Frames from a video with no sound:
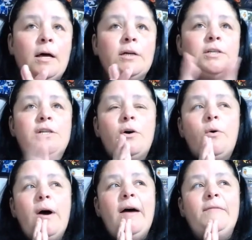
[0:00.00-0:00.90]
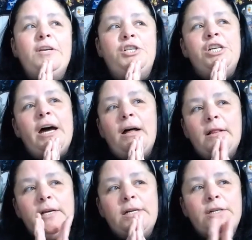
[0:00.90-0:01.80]
So I have to
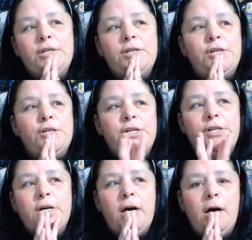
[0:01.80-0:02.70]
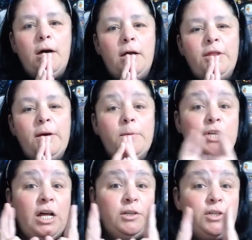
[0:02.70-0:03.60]
challenge, I think I'm gonna
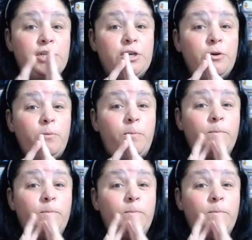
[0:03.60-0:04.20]
challenge two